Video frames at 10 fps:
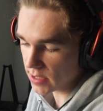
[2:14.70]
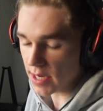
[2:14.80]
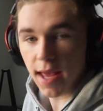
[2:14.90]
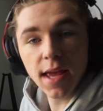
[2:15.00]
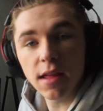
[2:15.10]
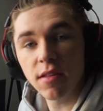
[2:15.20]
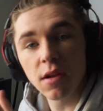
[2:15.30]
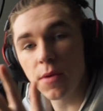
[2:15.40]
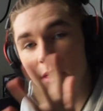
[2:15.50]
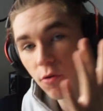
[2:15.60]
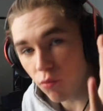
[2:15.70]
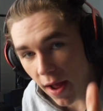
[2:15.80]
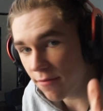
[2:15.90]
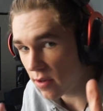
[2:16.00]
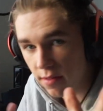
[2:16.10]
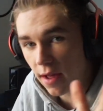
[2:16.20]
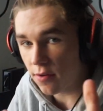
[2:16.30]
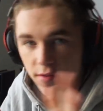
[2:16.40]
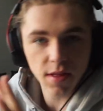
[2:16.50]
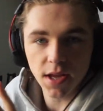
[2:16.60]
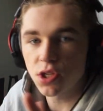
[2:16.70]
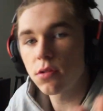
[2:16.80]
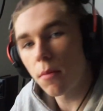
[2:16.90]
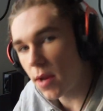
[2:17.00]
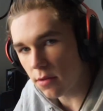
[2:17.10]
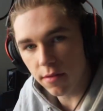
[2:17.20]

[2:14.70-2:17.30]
today is gonna be the graphic designer slash thumbnail